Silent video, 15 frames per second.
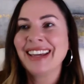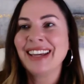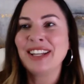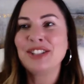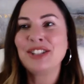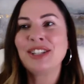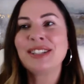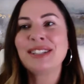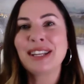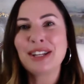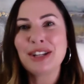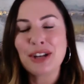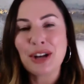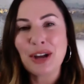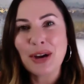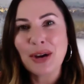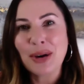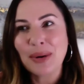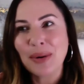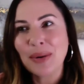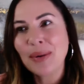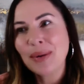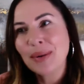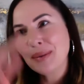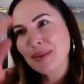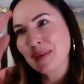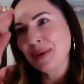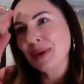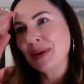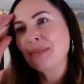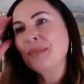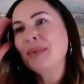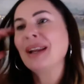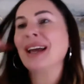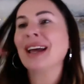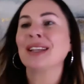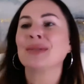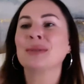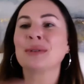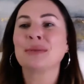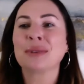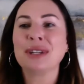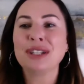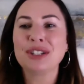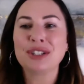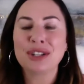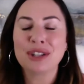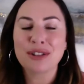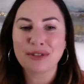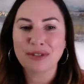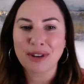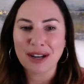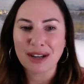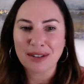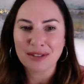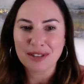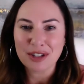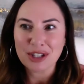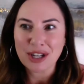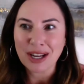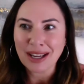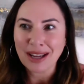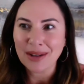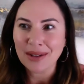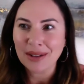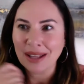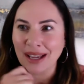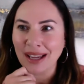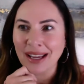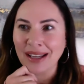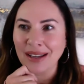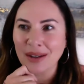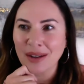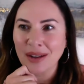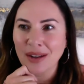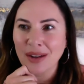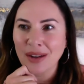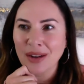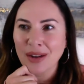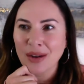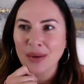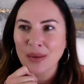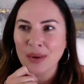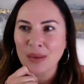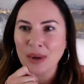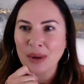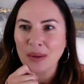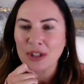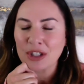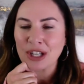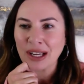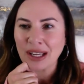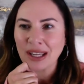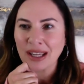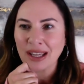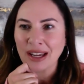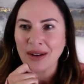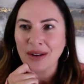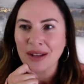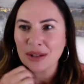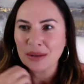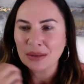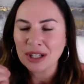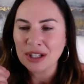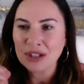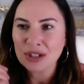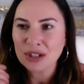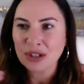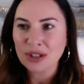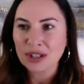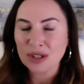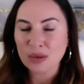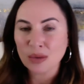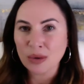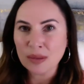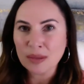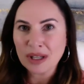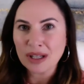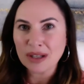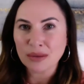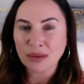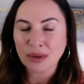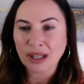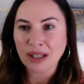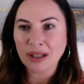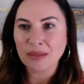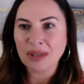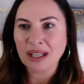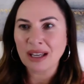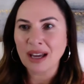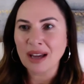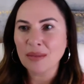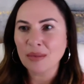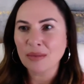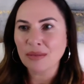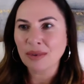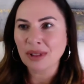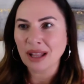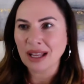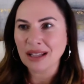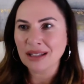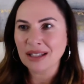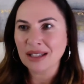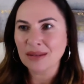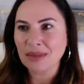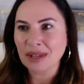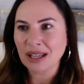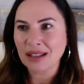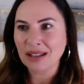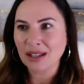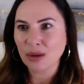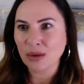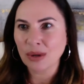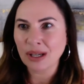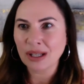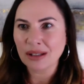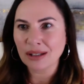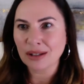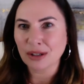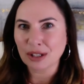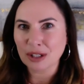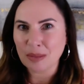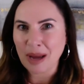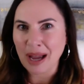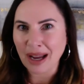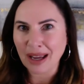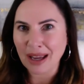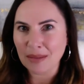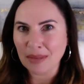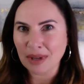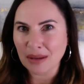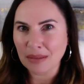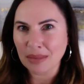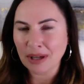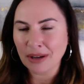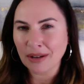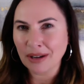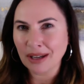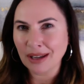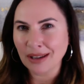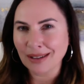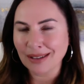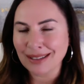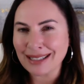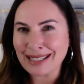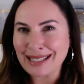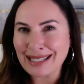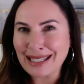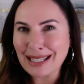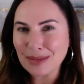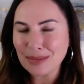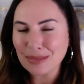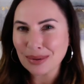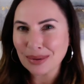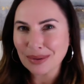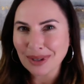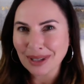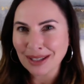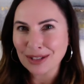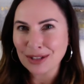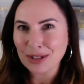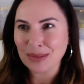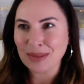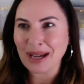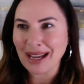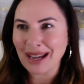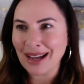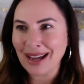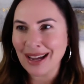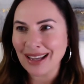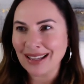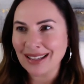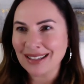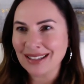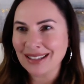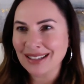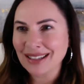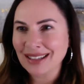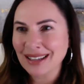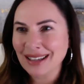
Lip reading: And she said no. But as we reached to the front of the checkout line, when we were checking out at the register, this woman ringing me up glanced at me and then quickly looked back at me, peering deep into my eyes.